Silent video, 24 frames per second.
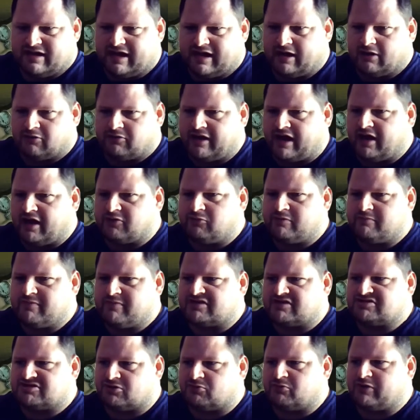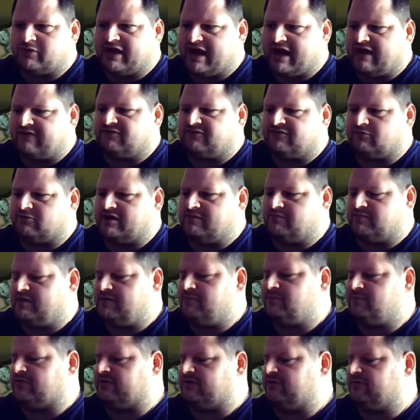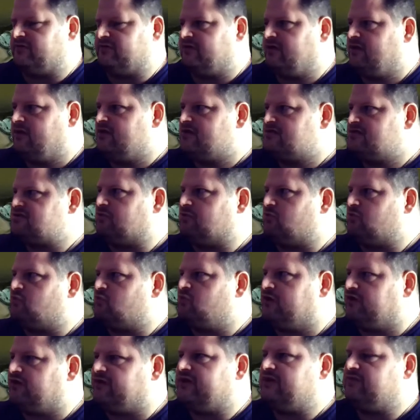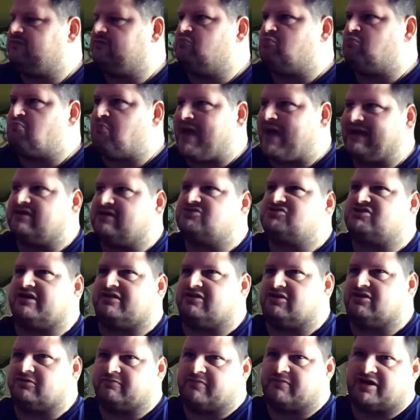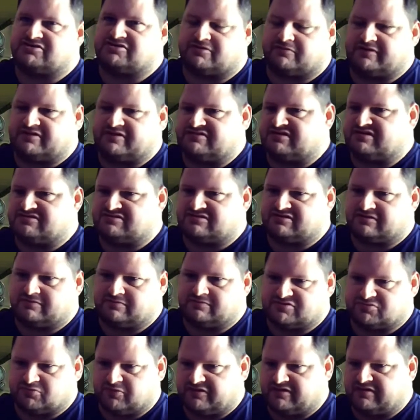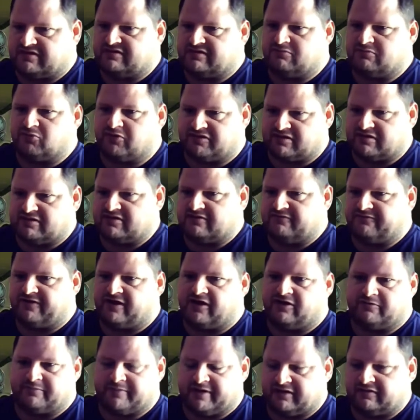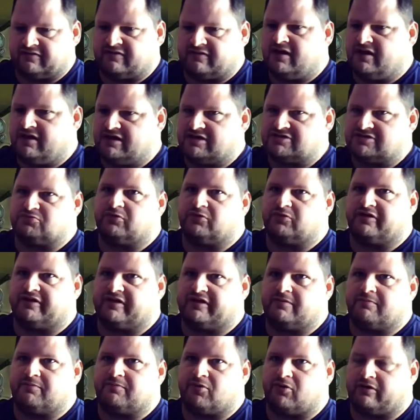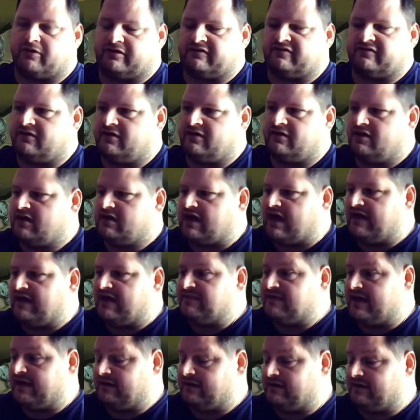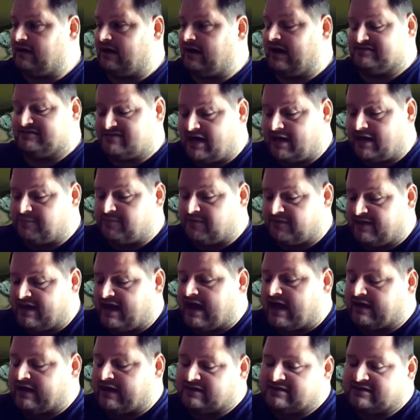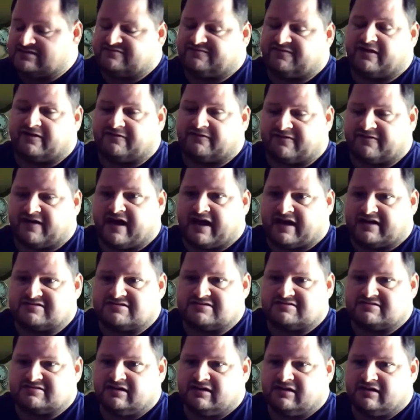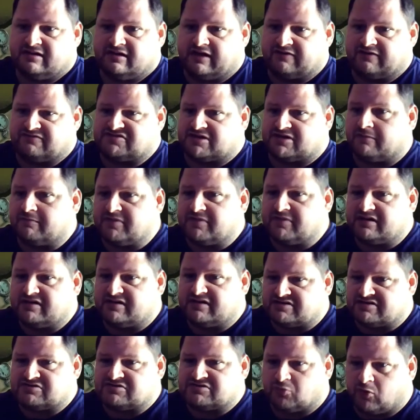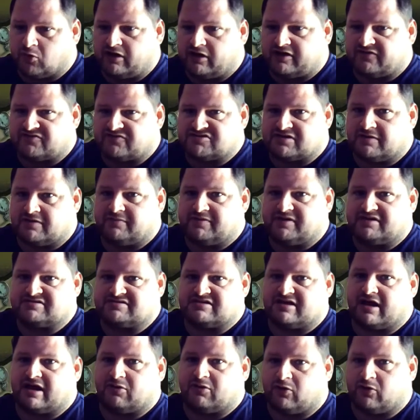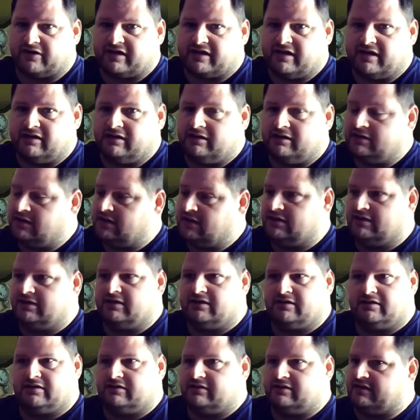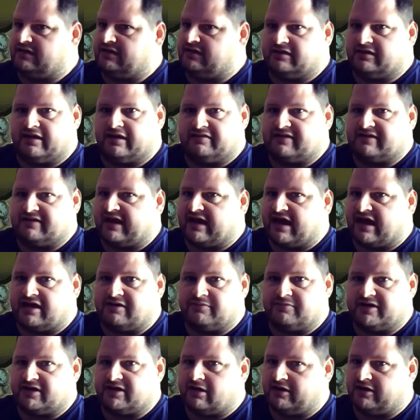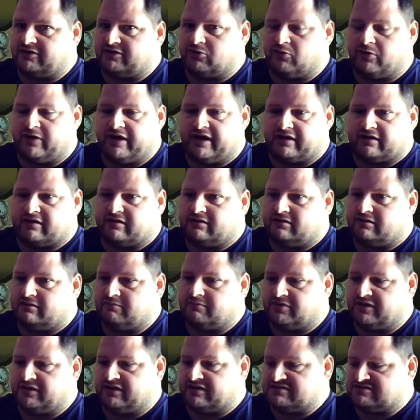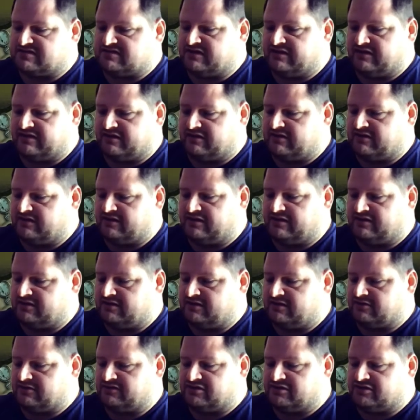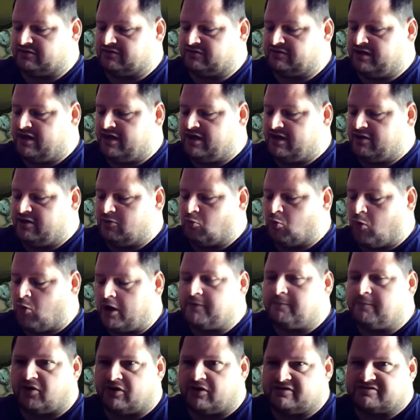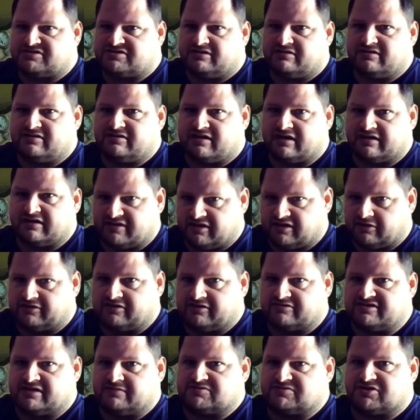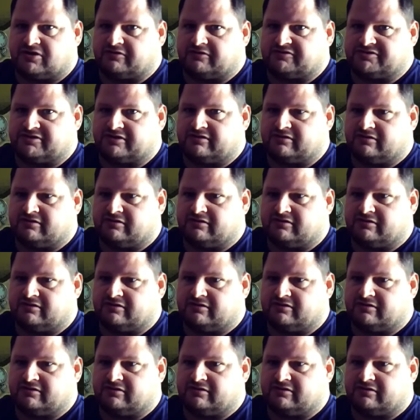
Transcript: How do we make sure we have the right people? And so really managing your measurement systems within the development is really important. And then on top of that is fail fast. If somebody doesn't work, if somebody's not working, they got to be gone quick, because your one person can kill your team's culture.